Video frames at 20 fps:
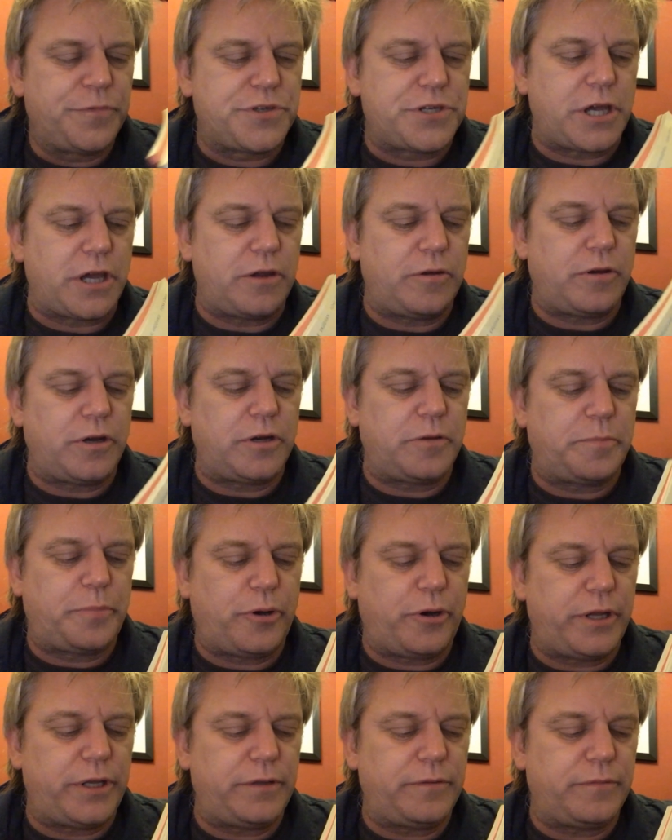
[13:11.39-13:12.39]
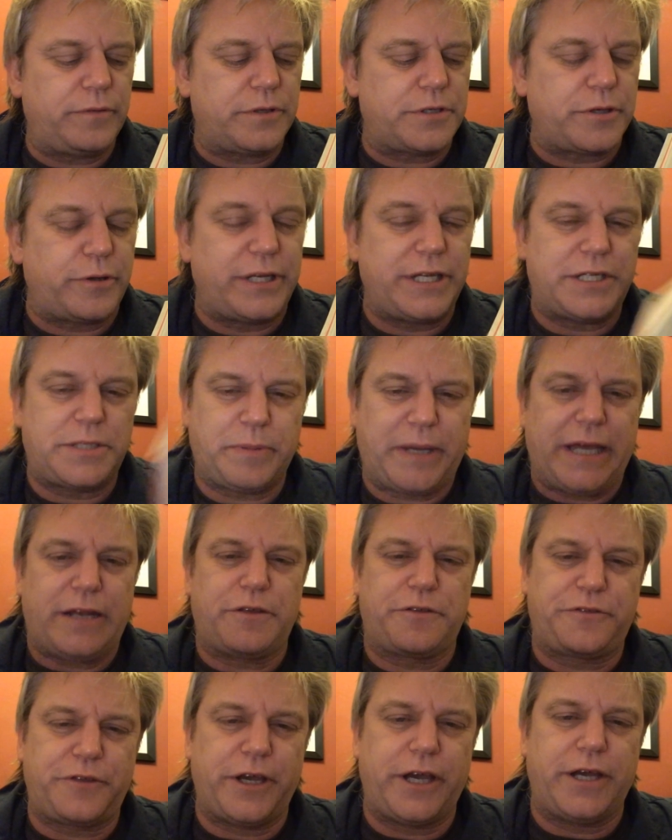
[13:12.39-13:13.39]
So I need to
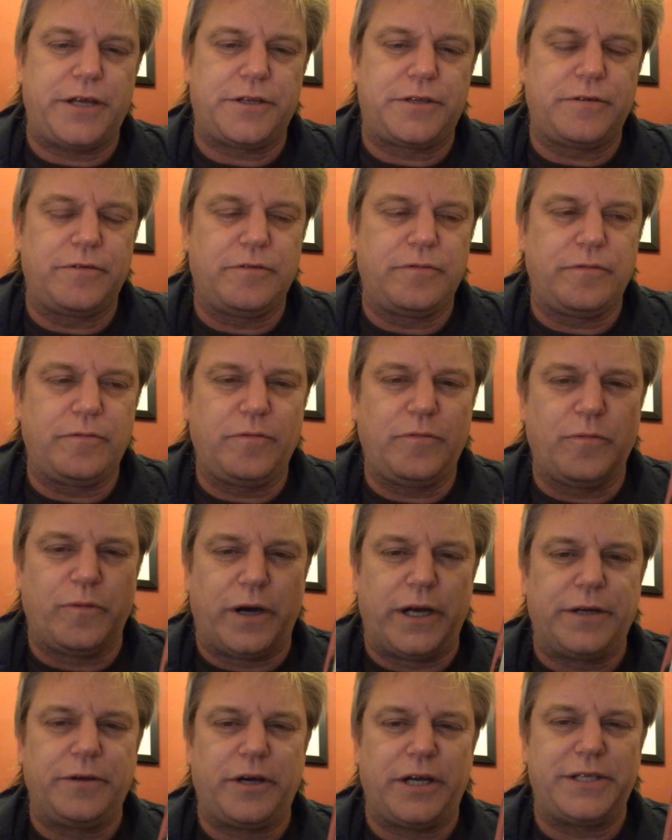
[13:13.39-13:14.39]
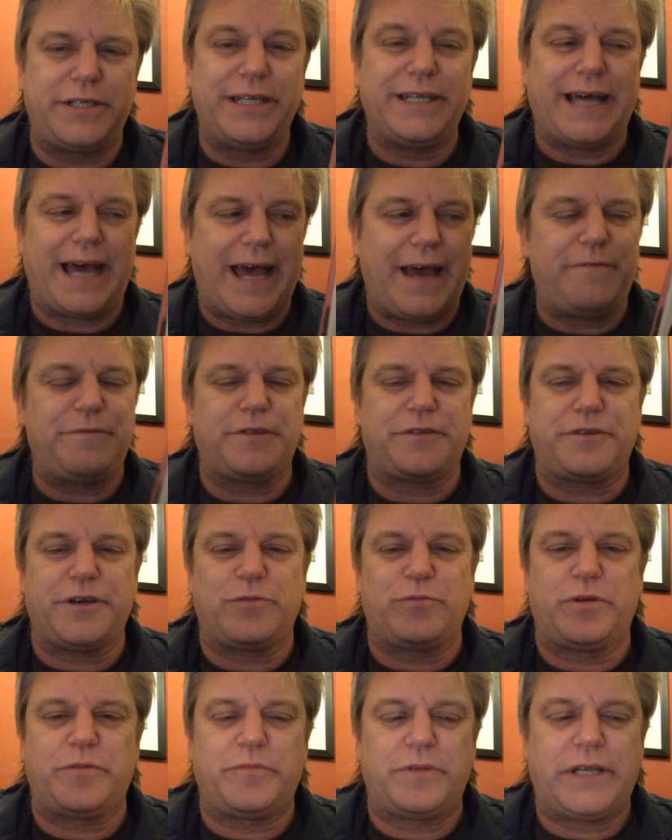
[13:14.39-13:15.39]
get the third one. I did have the
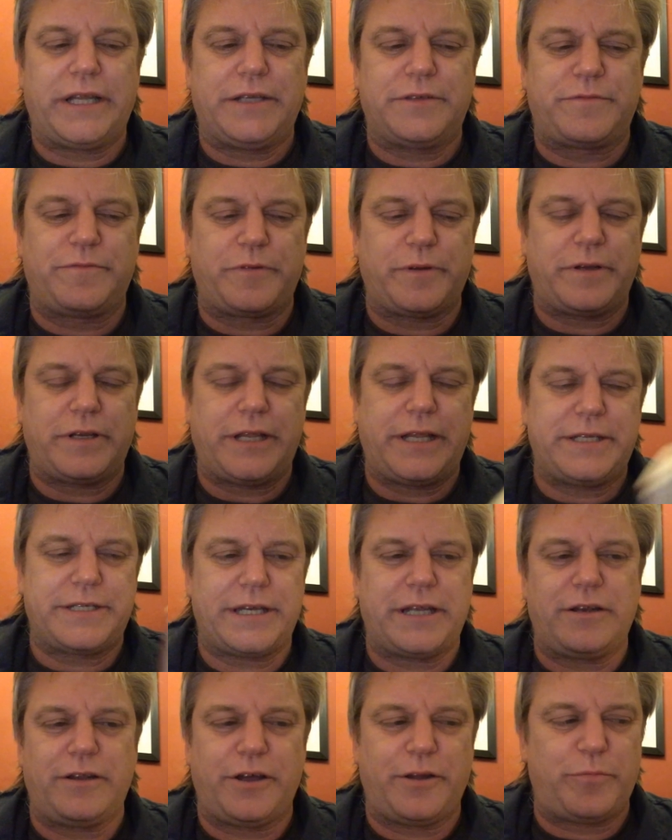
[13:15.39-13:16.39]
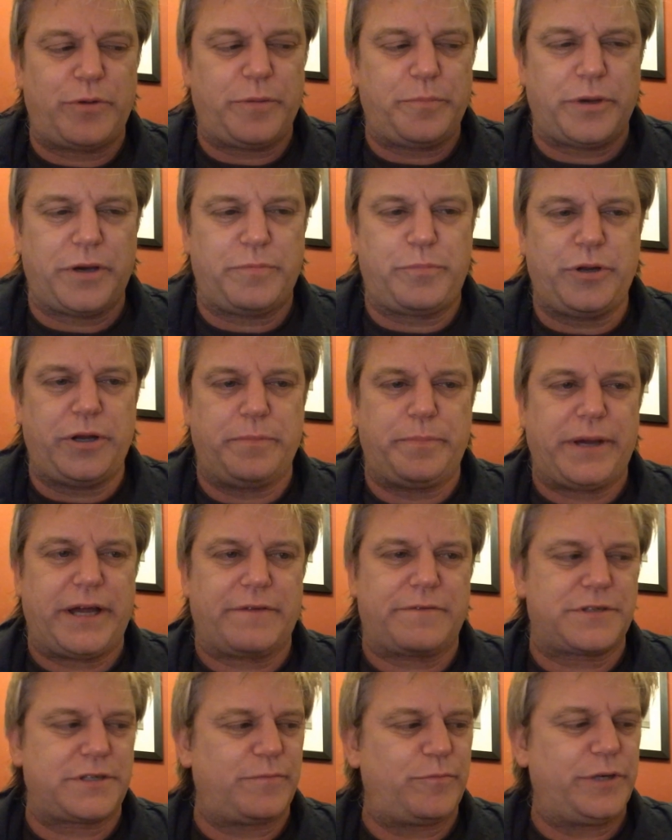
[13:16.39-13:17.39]
third one lent out of the library, but I put it
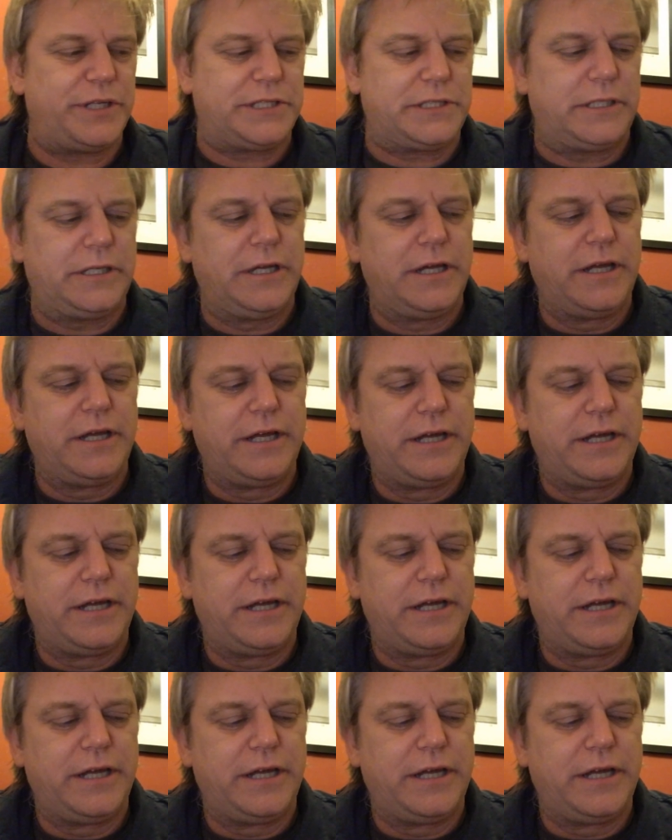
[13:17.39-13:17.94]
back for some reason.